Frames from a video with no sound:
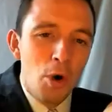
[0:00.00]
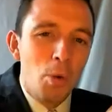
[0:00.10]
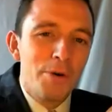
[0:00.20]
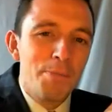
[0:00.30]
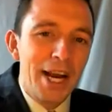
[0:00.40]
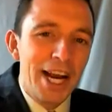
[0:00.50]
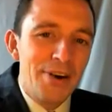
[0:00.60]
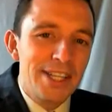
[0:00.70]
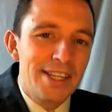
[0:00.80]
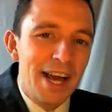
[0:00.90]
one
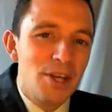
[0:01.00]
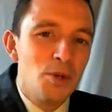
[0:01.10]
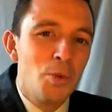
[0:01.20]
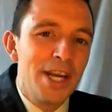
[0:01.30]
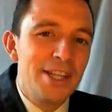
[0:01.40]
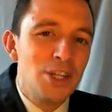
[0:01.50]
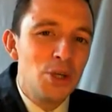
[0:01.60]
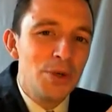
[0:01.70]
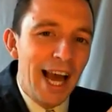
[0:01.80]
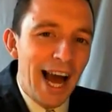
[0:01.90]
period that you will
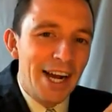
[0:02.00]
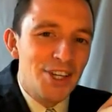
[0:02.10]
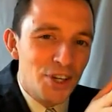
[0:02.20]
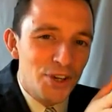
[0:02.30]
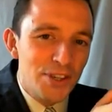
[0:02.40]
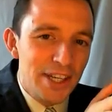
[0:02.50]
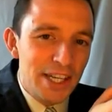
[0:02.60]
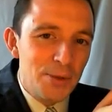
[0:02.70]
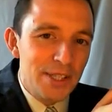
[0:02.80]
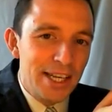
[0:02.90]
do the action
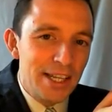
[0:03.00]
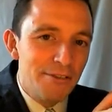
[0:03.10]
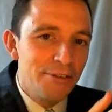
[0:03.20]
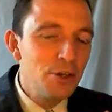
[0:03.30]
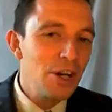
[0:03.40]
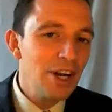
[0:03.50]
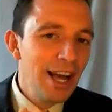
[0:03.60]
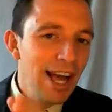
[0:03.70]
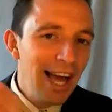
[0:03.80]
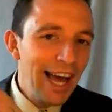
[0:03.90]
continuously in the future,
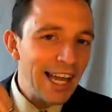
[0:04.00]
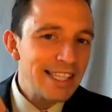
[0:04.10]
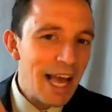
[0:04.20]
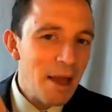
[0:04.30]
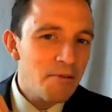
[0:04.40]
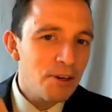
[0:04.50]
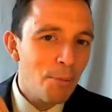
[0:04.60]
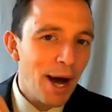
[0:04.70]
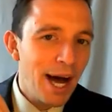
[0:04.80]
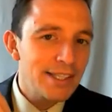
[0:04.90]
and the same for the
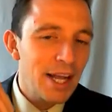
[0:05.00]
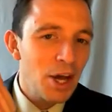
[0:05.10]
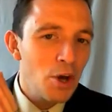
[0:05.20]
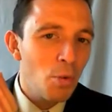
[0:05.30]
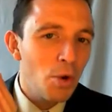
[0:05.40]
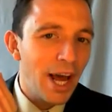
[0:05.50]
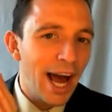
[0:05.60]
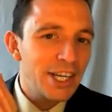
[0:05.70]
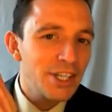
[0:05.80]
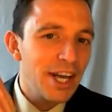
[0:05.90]
past one
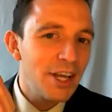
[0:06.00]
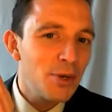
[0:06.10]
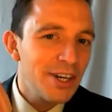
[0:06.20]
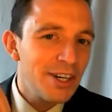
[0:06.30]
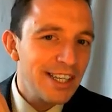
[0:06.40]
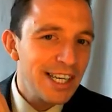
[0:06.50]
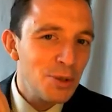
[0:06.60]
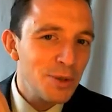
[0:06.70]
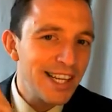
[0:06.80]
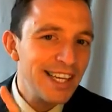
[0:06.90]
action that you
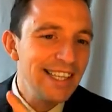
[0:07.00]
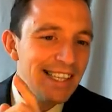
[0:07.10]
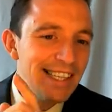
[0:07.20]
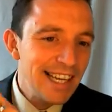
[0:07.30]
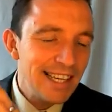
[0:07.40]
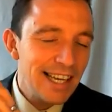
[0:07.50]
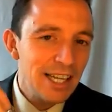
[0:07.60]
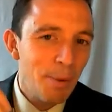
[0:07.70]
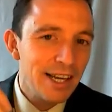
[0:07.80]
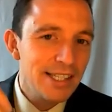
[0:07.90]
continuously did in
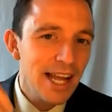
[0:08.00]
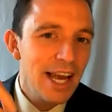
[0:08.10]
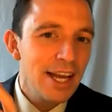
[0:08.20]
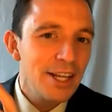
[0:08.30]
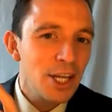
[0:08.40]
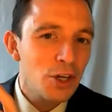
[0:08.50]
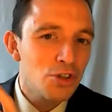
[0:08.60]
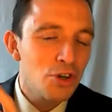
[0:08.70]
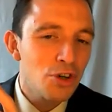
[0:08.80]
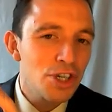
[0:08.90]
the past. The
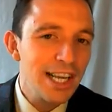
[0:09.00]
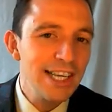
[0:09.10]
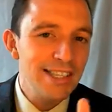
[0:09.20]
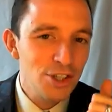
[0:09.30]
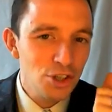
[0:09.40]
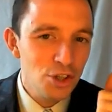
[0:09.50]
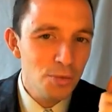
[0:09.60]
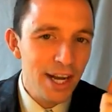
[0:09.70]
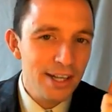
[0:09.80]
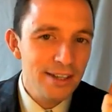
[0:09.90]
construction is the
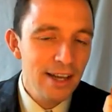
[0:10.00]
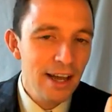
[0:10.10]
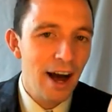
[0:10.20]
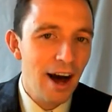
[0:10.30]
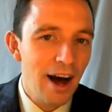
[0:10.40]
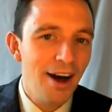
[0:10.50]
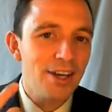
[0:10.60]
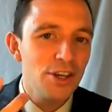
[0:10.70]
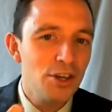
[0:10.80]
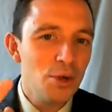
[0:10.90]
subject,
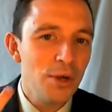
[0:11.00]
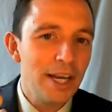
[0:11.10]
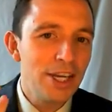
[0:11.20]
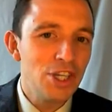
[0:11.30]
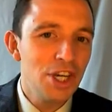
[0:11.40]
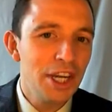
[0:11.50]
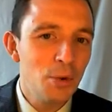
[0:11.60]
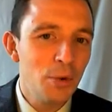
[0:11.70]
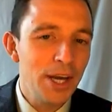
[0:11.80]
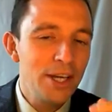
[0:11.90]
I, you, he, she,
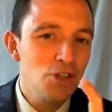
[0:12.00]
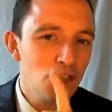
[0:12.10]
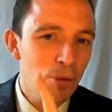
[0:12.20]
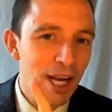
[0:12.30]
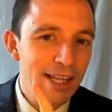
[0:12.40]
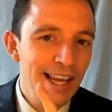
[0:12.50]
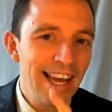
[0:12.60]
we, subject,